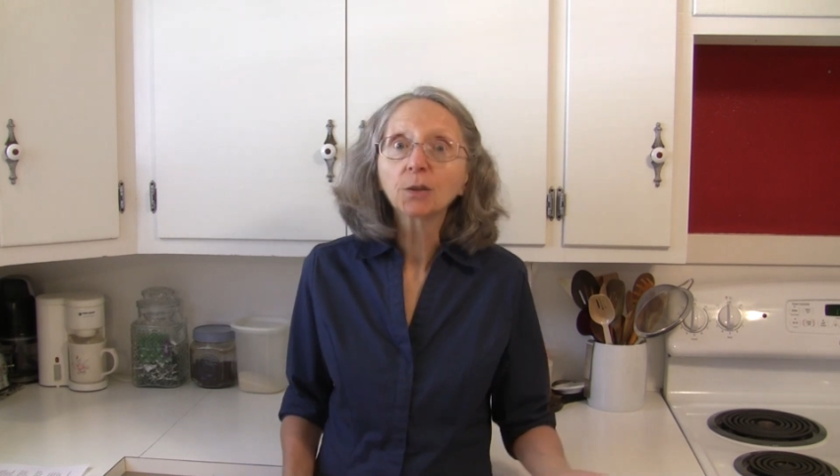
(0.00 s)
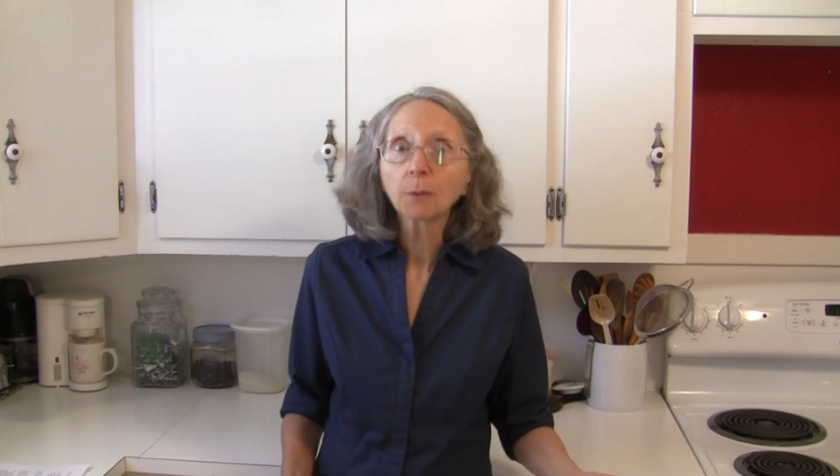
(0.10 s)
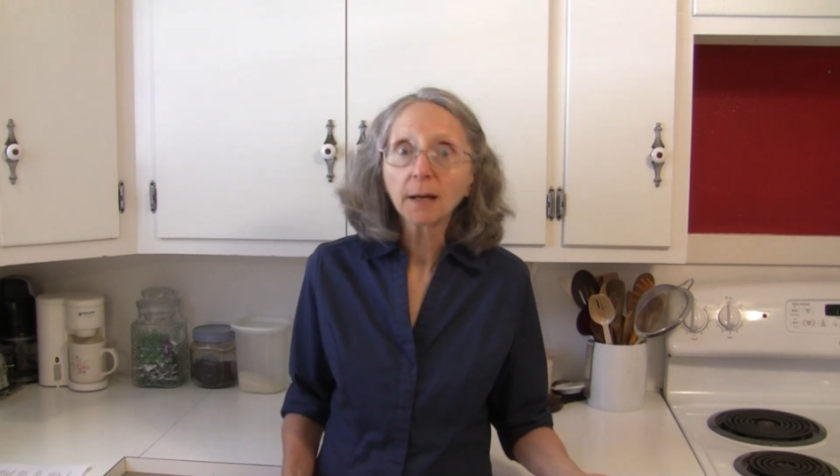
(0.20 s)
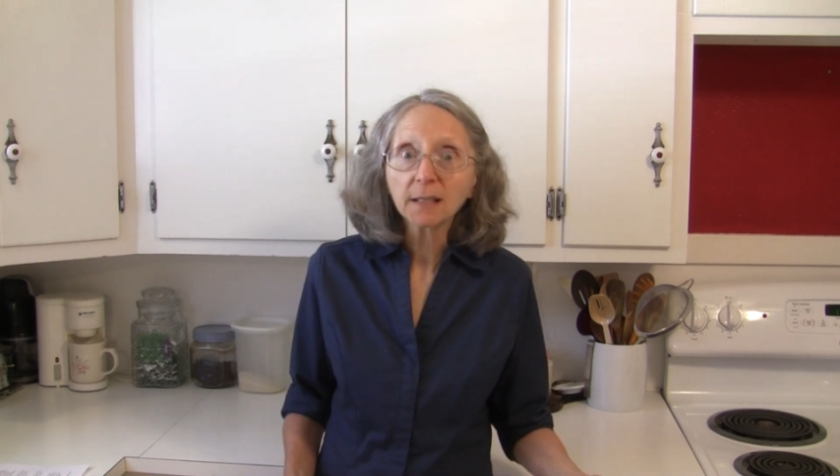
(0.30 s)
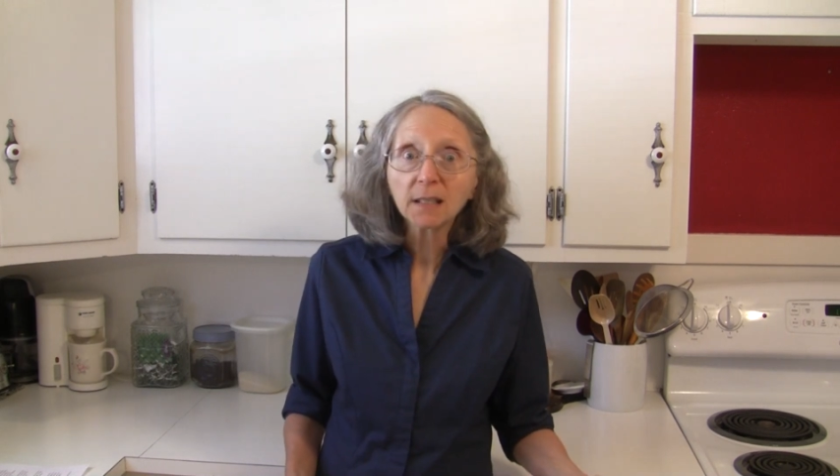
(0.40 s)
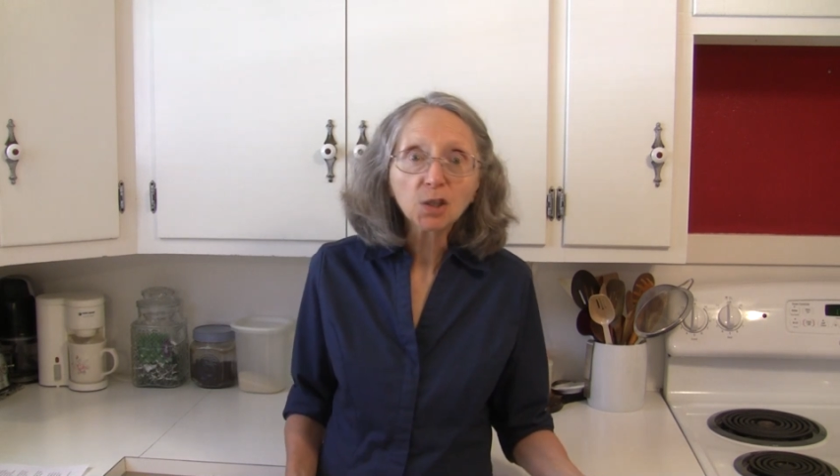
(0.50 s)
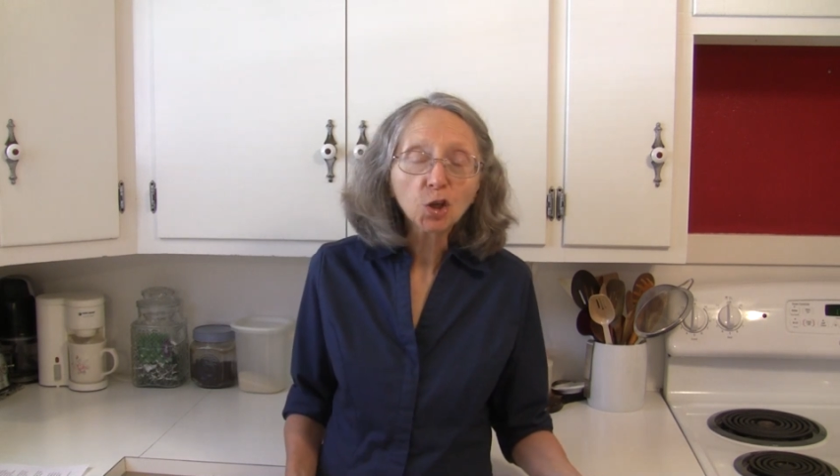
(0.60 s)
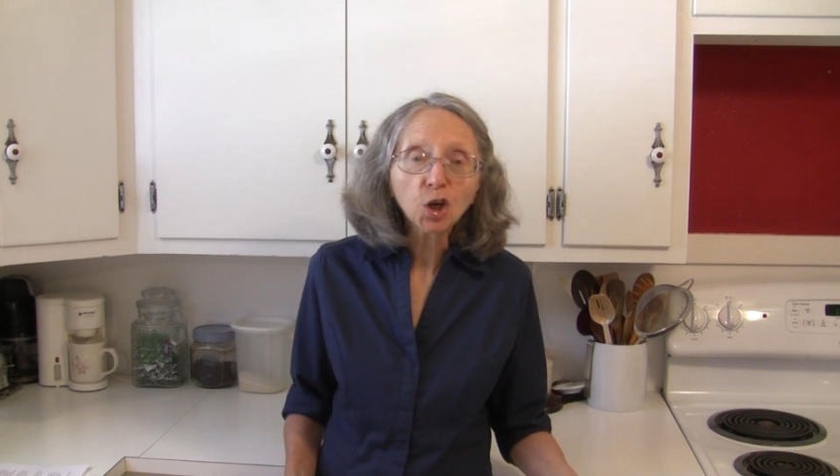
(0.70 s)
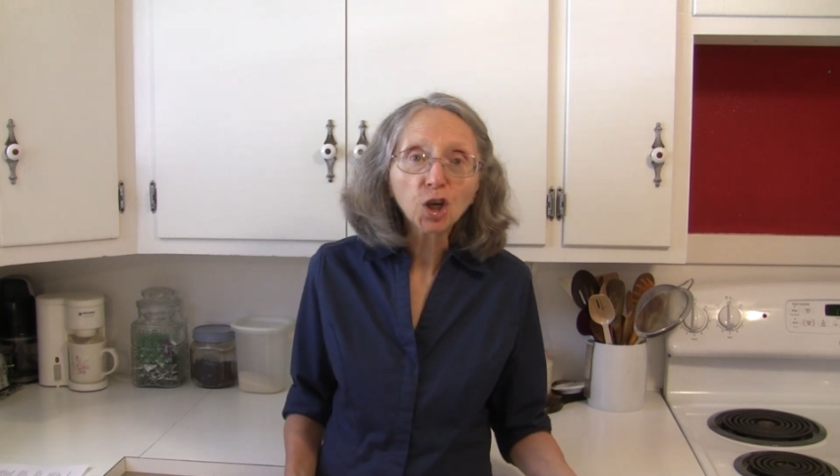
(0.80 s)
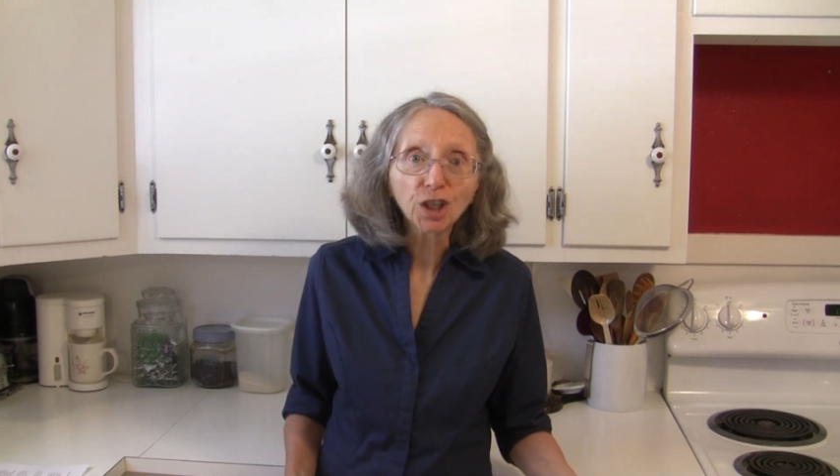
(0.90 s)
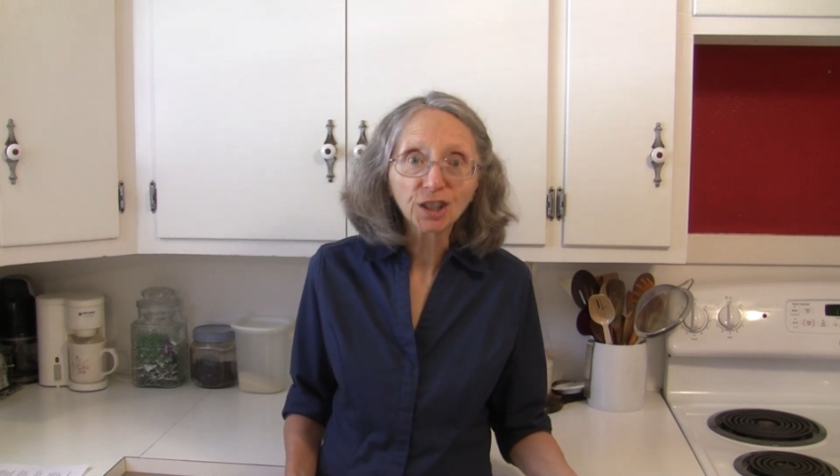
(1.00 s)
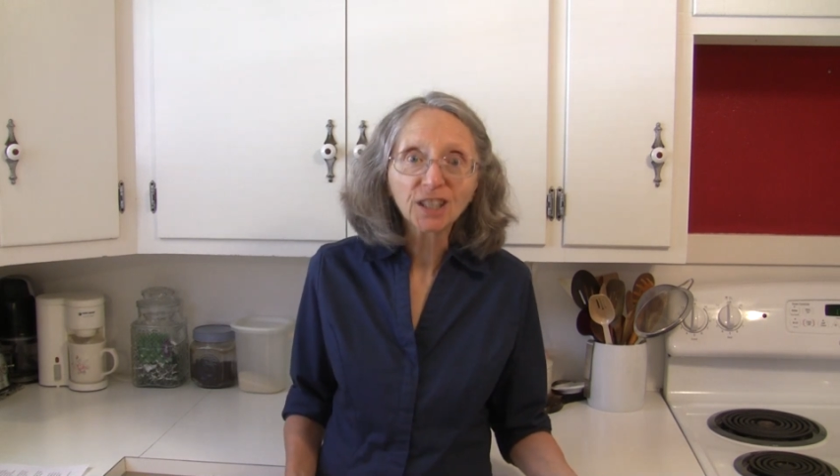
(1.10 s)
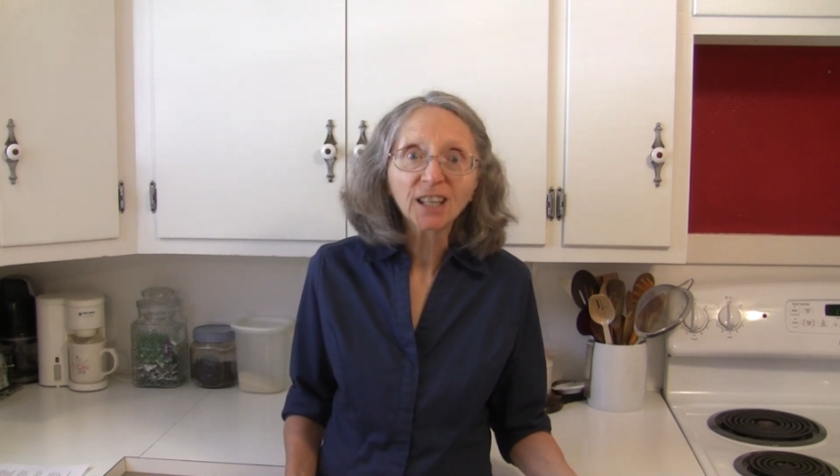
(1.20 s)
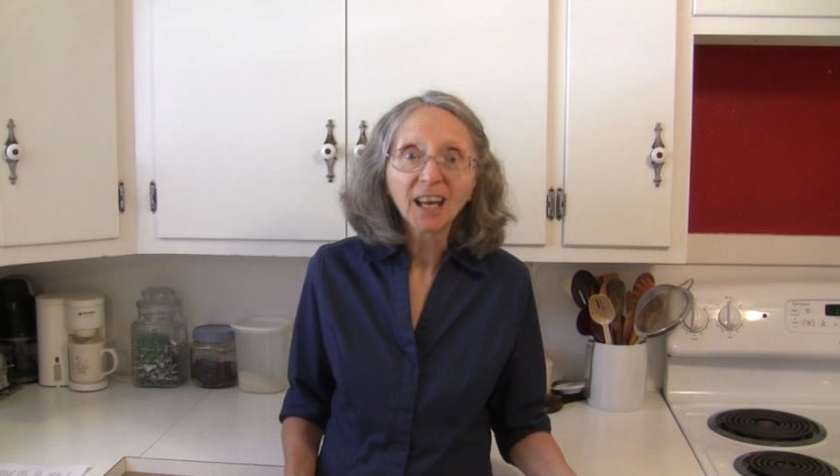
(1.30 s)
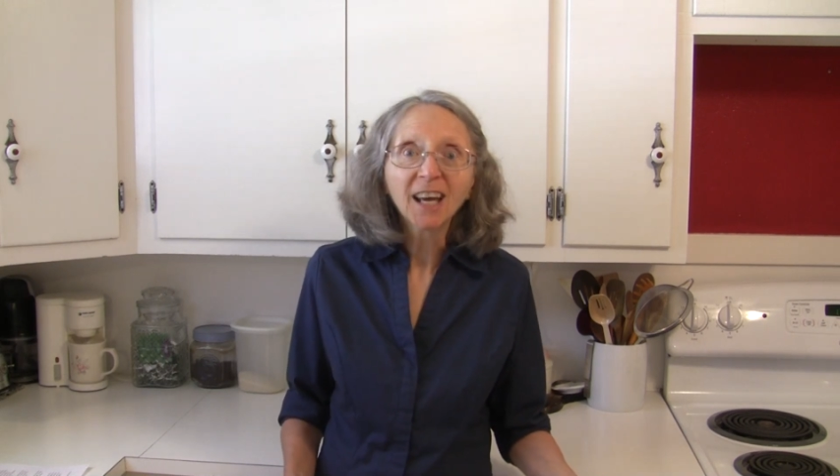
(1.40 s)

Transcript: Your rice is cooked.